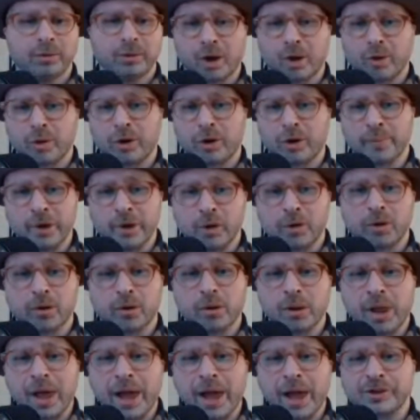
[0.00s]
lower middle
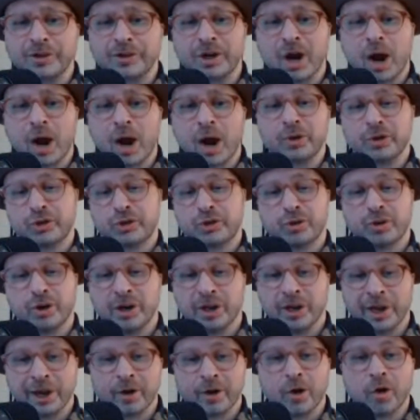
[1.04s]
class an
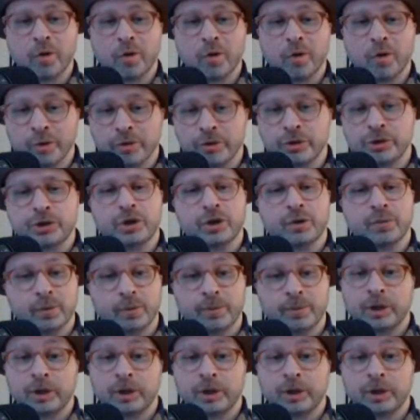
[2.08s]
opportunity at home ownership.